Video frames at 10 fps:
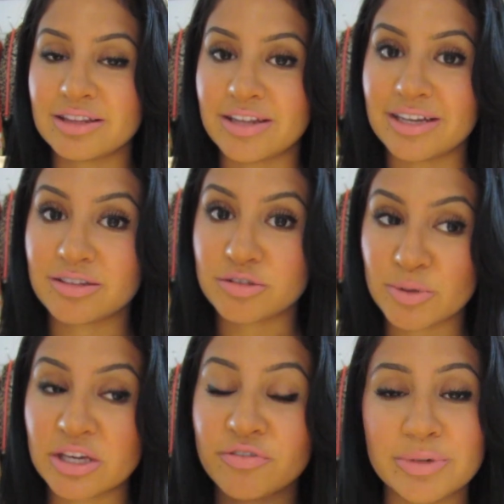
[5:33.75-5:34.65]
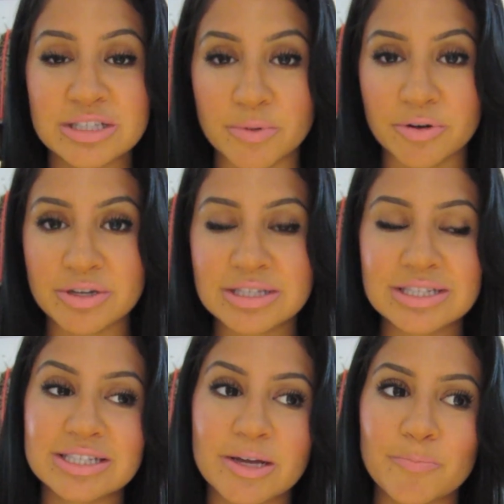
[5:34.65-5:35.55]
Like speaking from
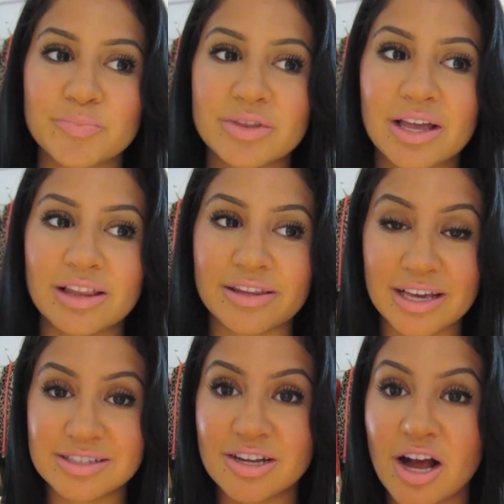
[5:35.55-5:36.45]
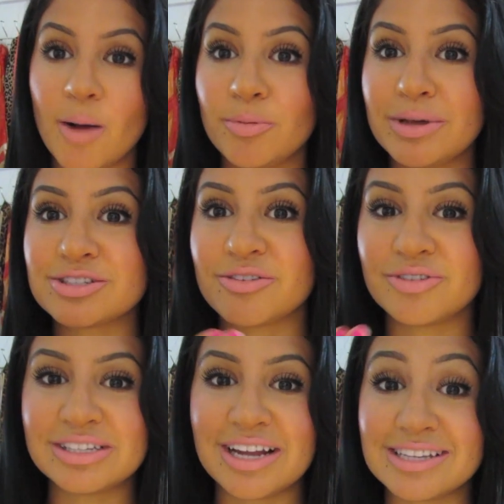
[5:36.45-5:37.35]
experience, yes, the compliments are
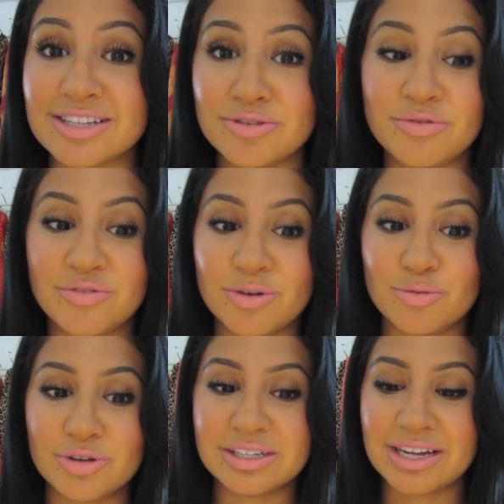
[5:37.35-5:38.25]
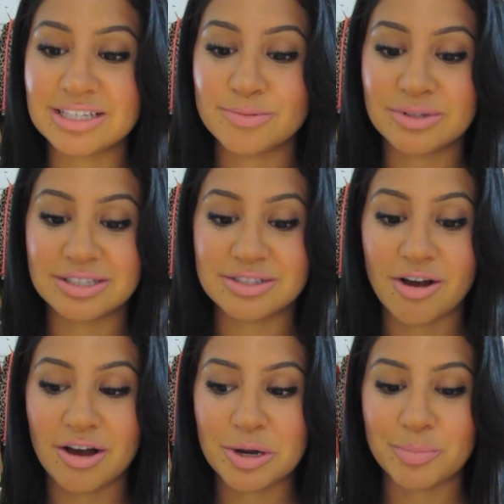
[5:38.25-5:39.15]
really nice and you feel really nice with this
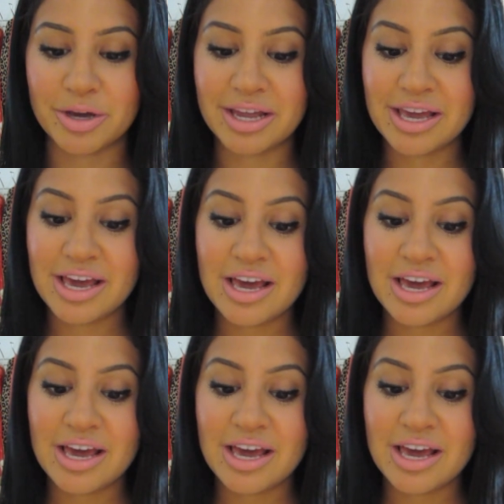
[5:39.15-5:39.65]
on, but